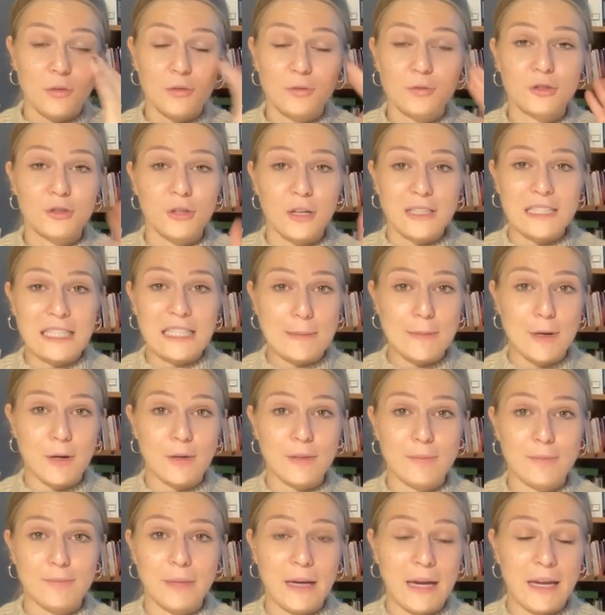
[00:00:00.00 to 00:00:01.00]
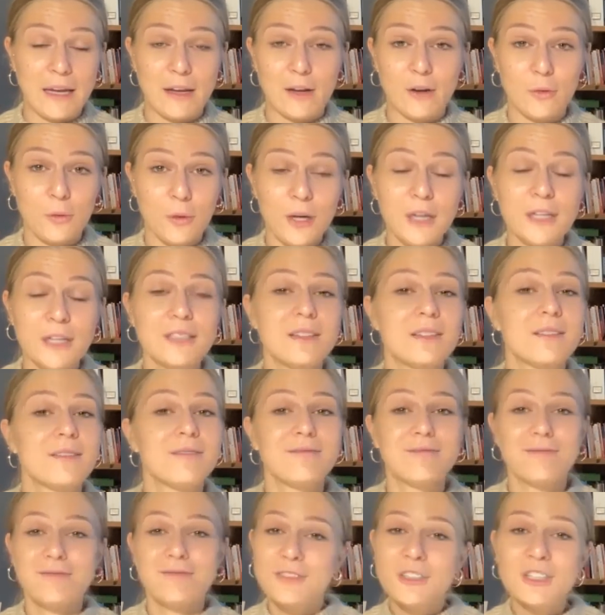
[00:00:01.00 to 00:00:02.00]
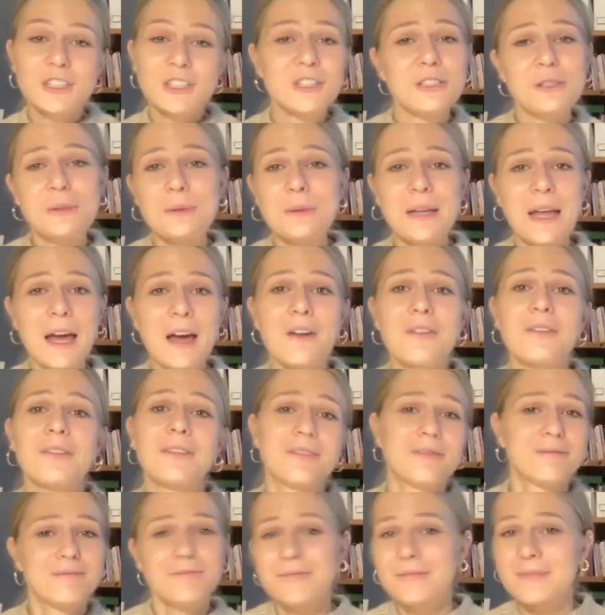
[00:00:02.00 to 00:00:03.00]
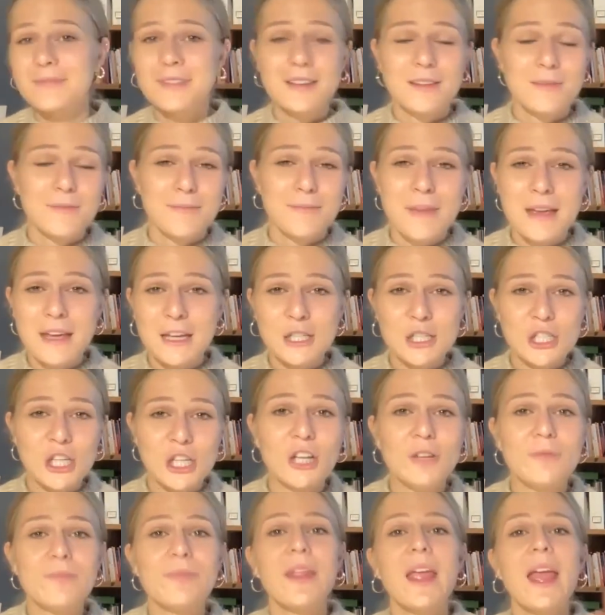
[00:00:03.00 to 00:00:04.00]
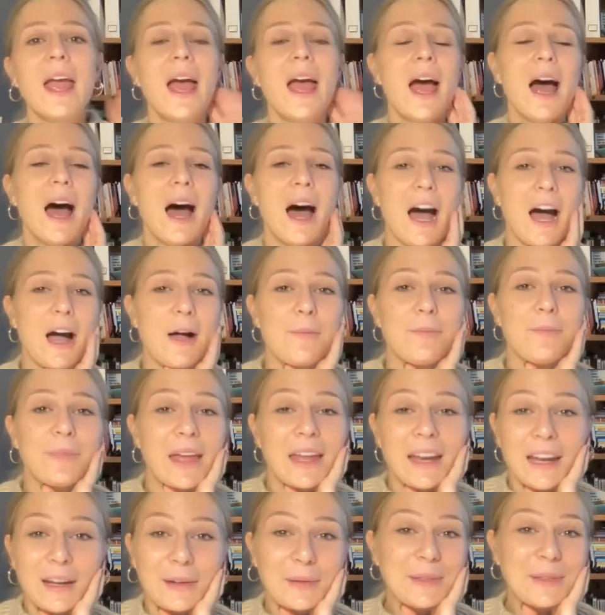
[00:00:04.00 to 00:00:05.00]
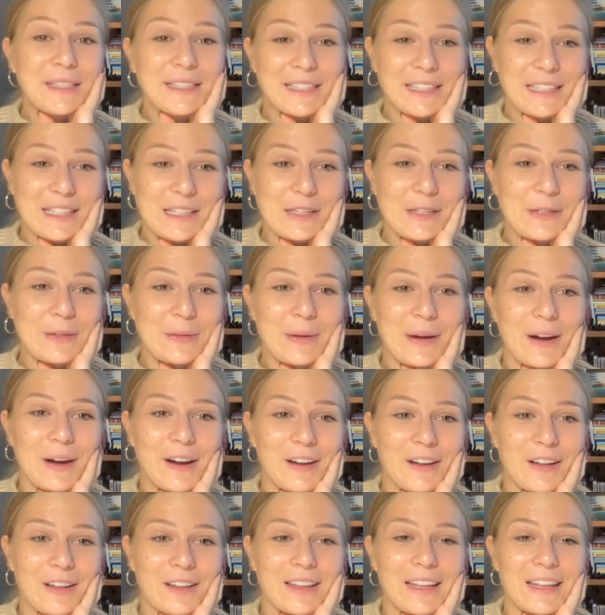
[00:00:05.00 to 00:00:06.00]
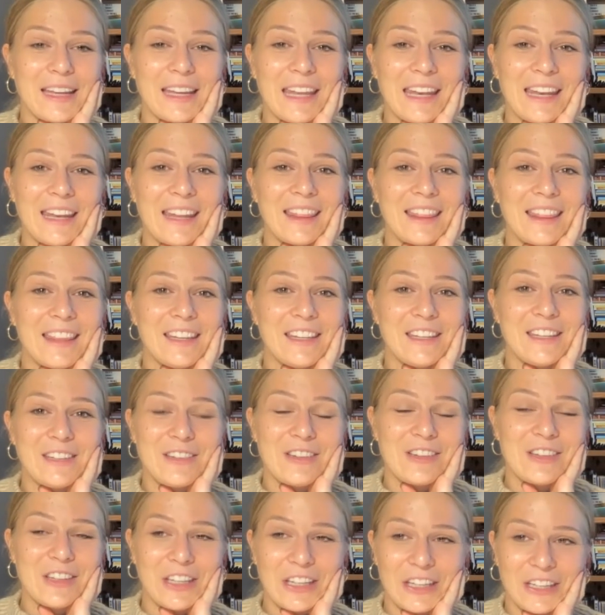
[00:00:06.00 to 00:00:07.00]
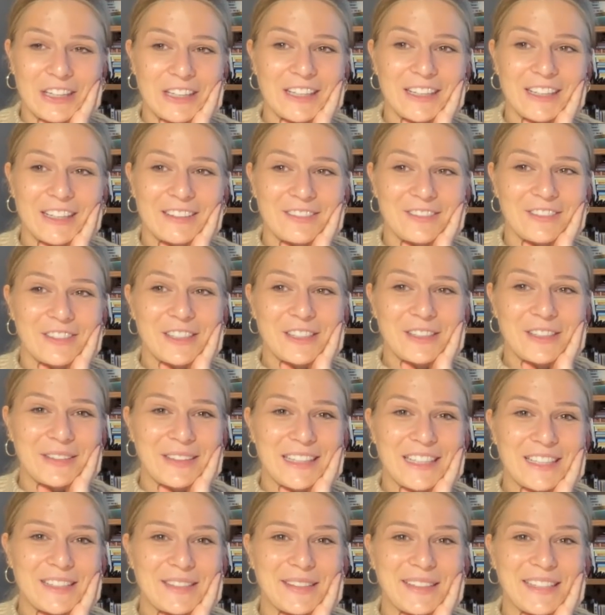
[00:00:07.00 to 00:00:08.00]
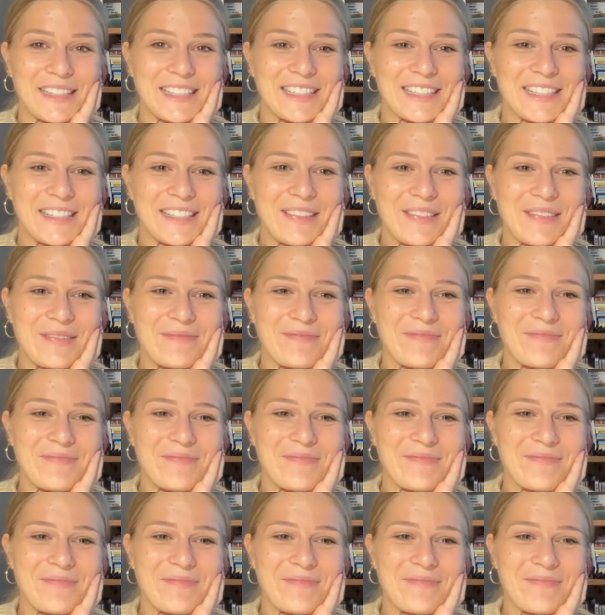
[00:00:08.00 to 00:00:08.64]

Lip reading: stressing about buying a course. Just do it now. Make it chill. And I will see you all in the new year for 2022.